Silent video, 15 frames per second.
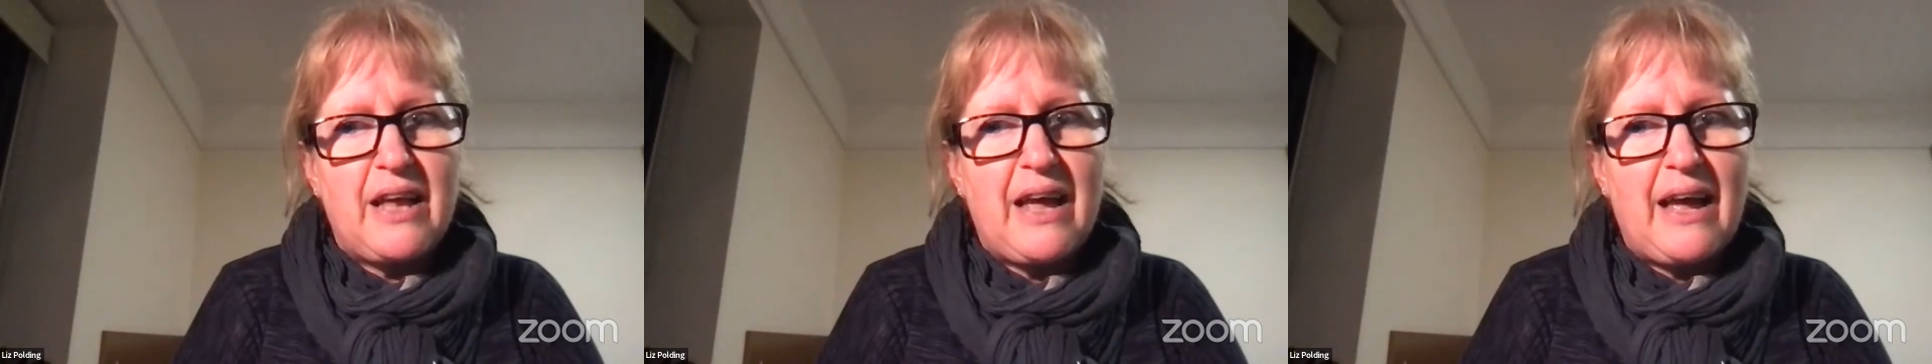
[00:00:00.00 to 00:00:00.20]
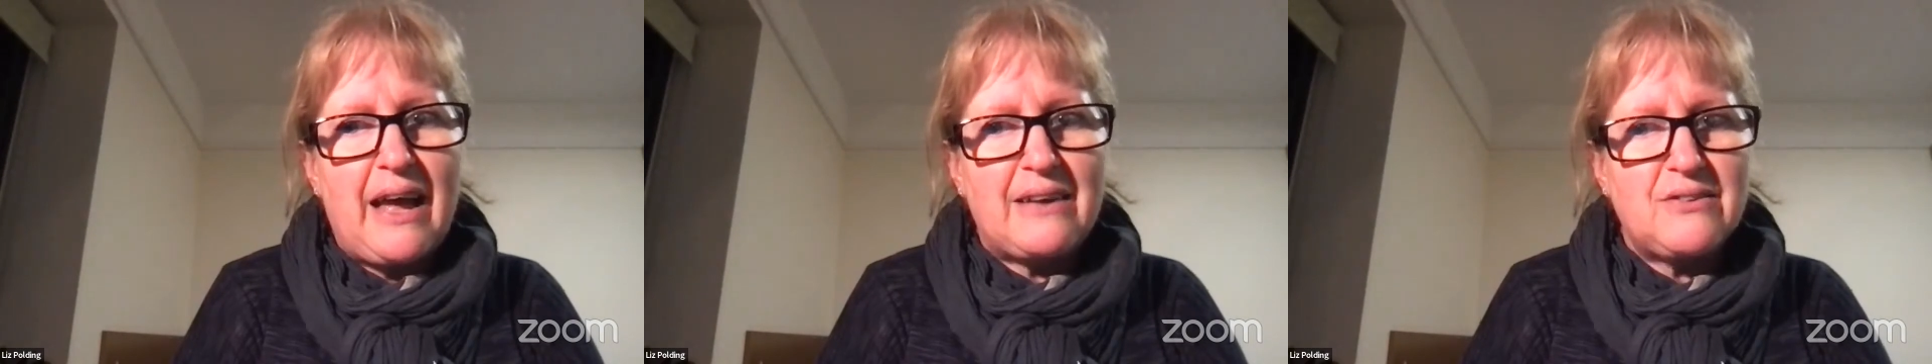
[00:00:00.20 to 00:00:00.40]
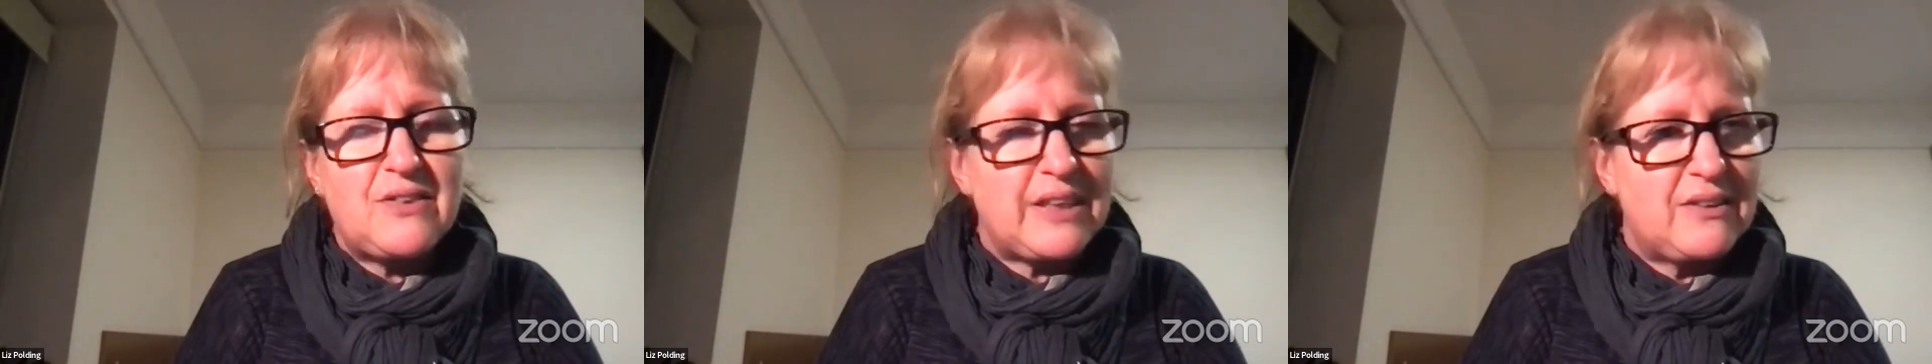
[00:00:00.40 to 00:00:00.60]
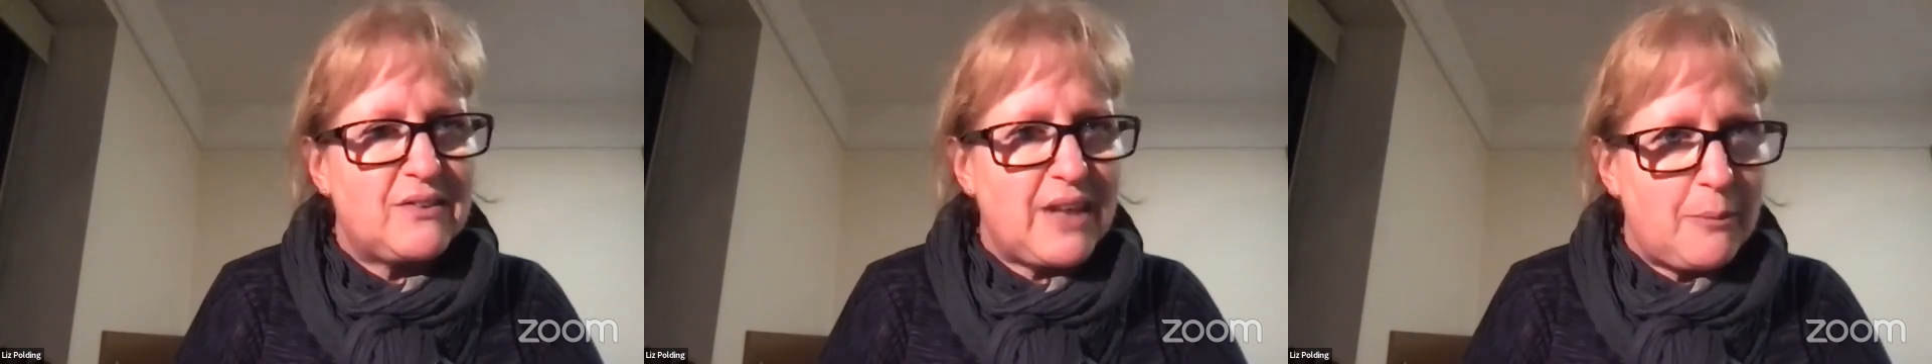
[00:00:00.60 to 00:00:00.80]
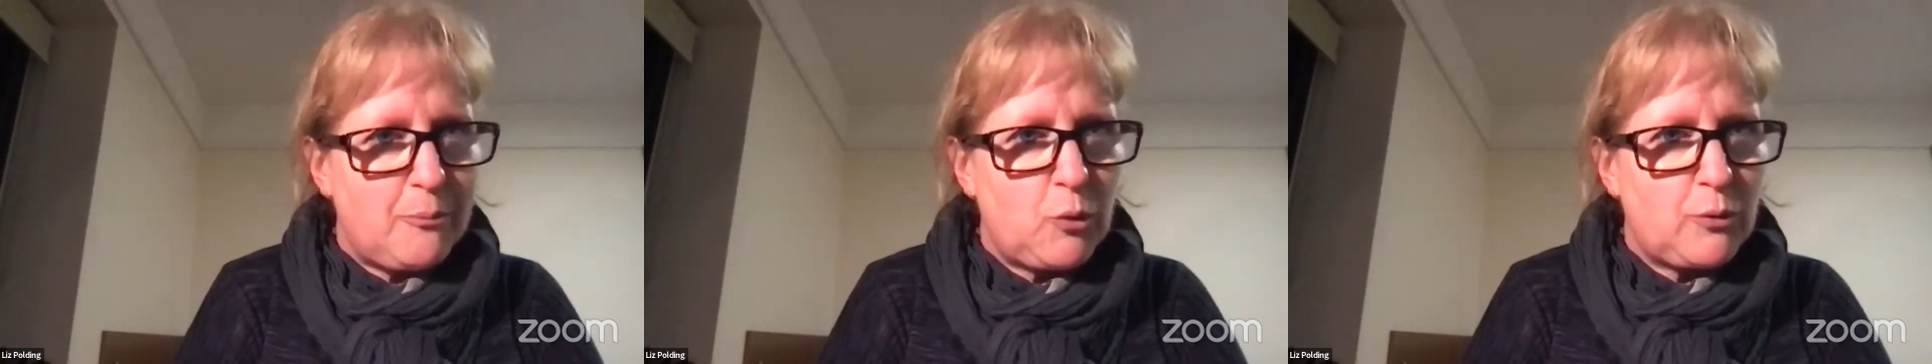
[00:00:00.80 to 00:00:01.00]
as things
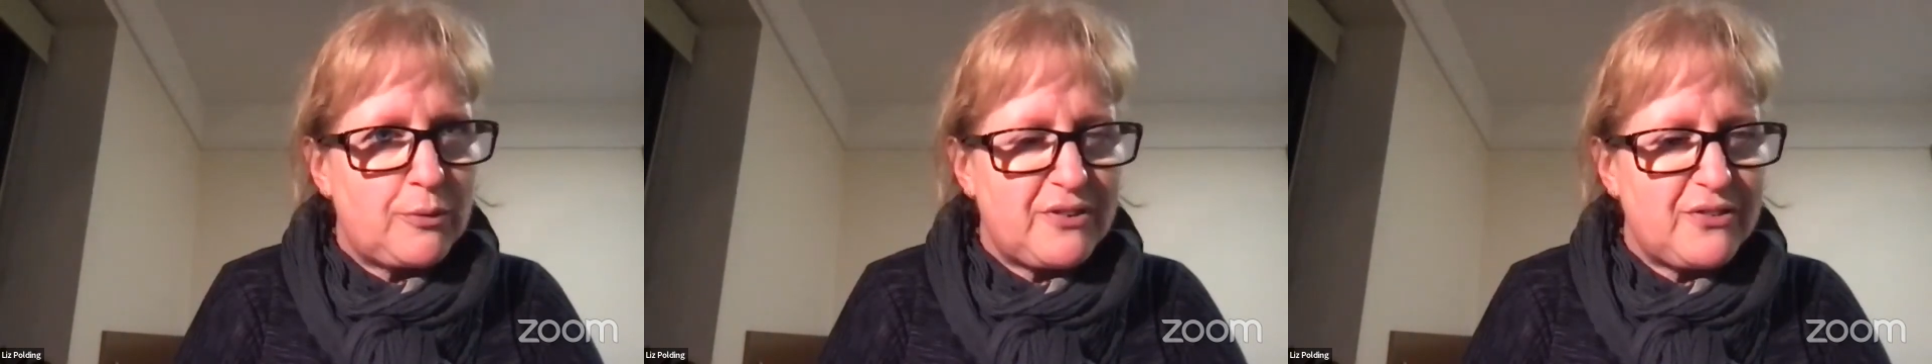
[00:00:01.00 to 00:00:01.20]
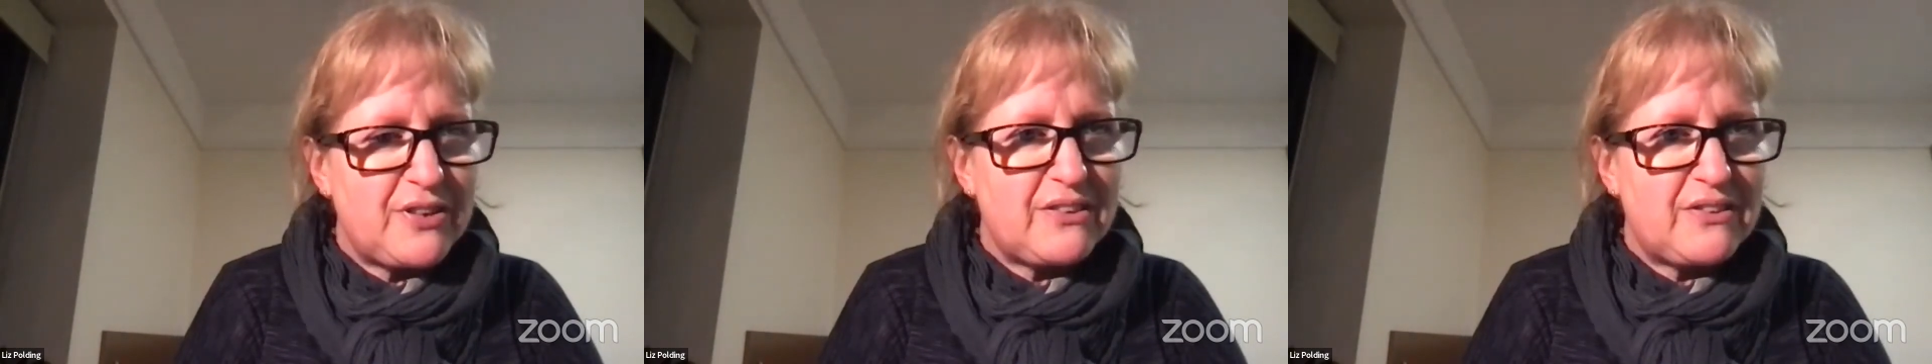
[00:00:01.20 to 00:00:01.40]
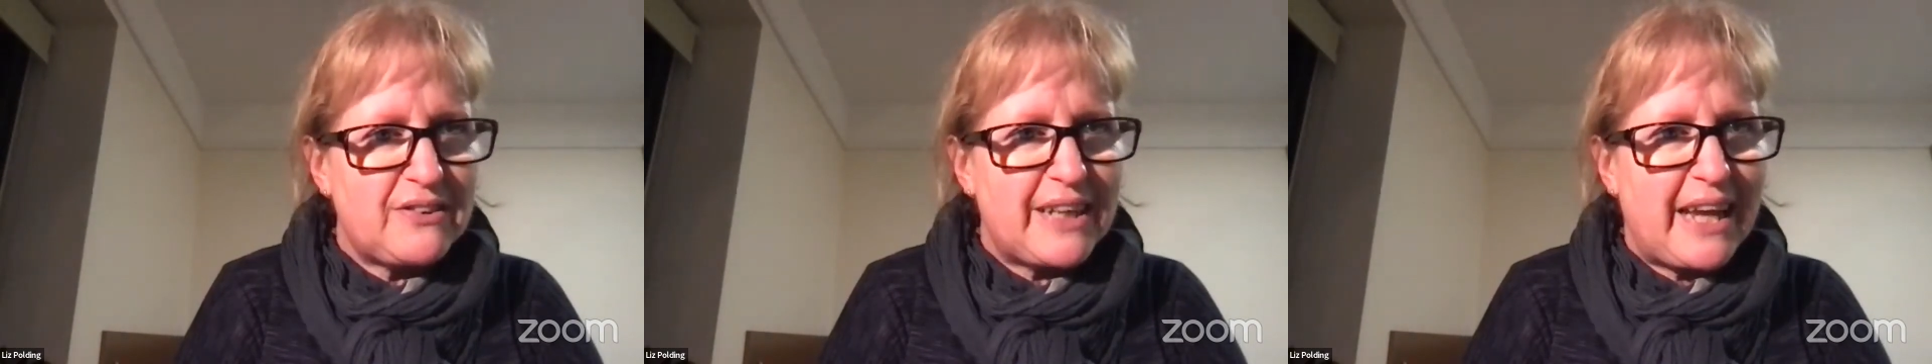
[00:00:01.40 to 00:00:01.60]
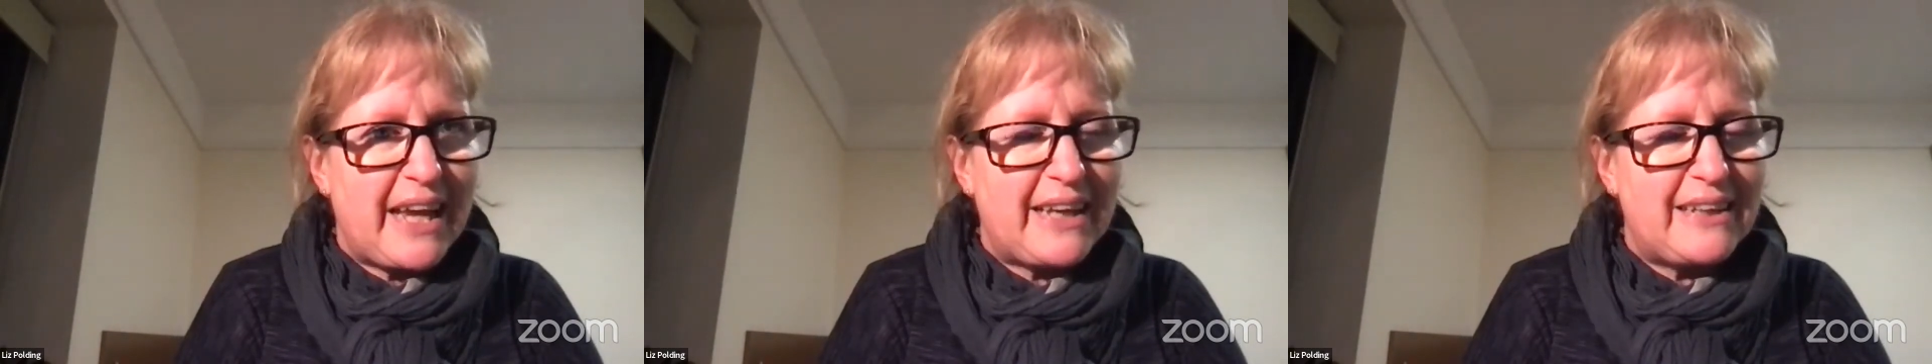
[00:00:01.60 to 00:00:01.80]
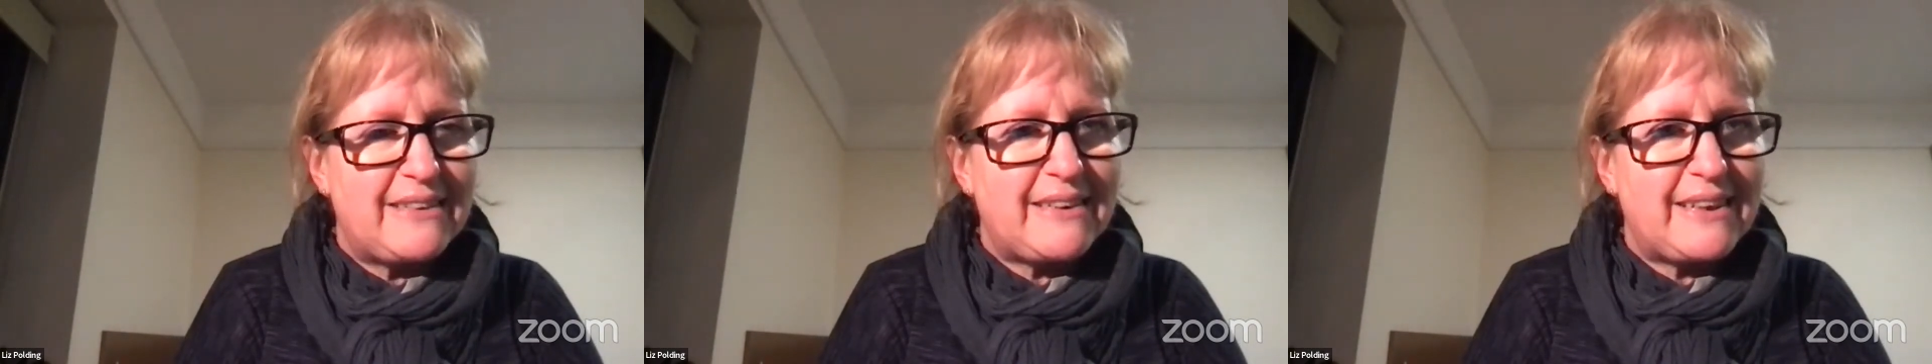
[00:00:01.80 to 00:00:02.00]
get more
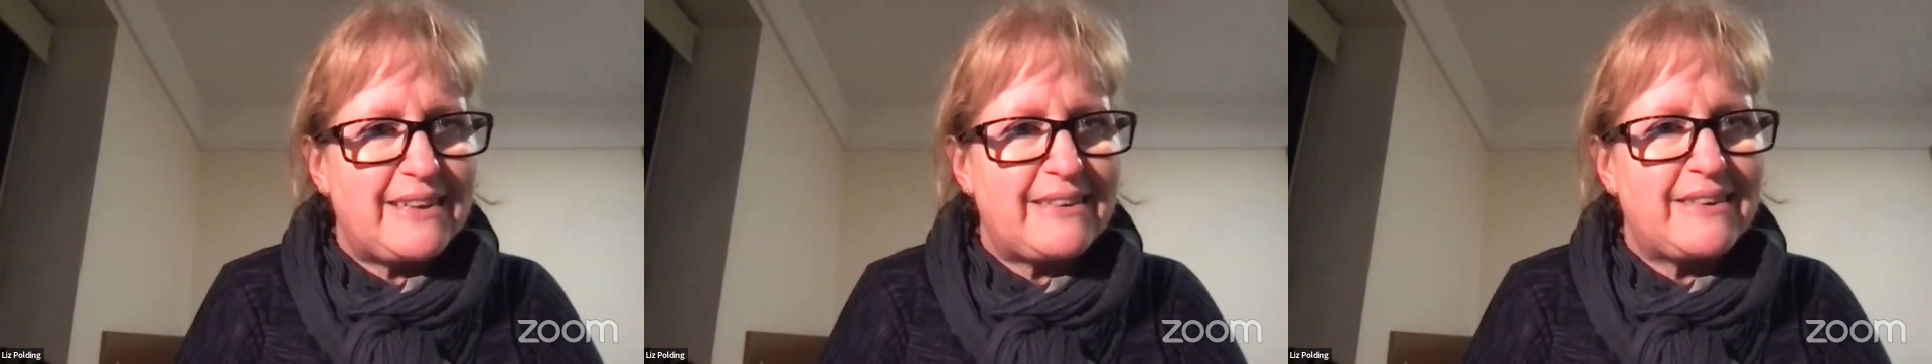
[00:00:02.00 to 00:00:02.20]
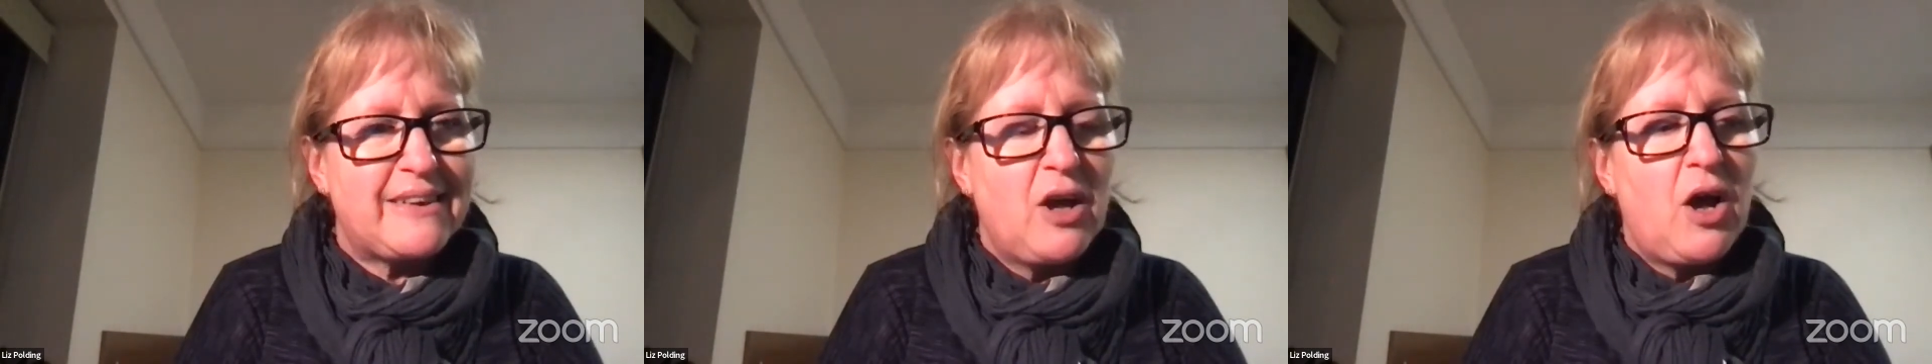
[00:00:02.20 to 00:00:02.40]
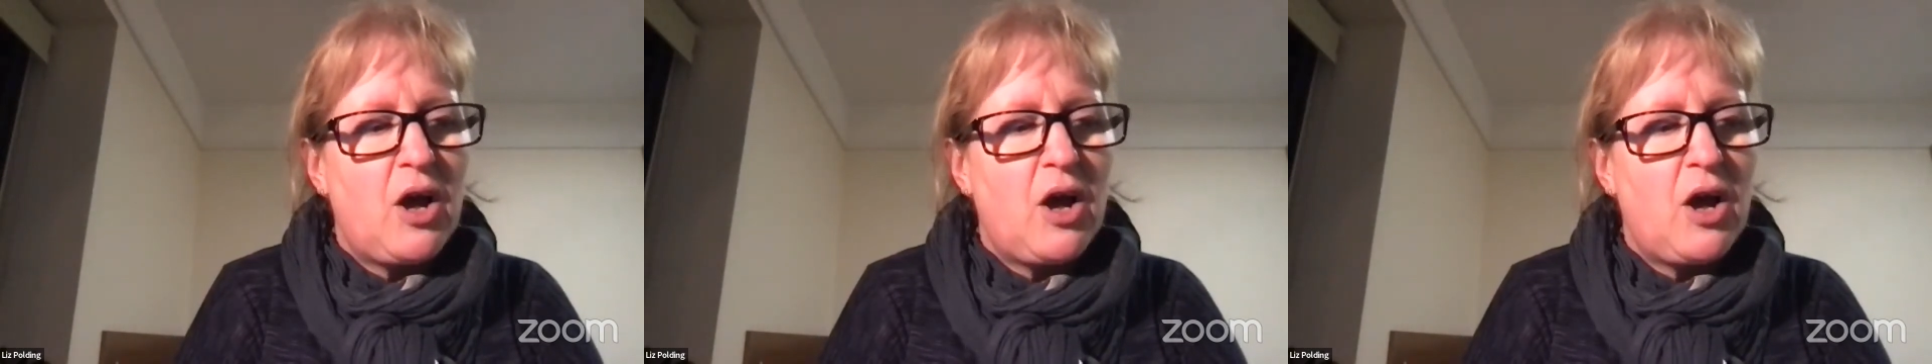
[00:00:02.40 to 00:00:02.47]
sophisticated,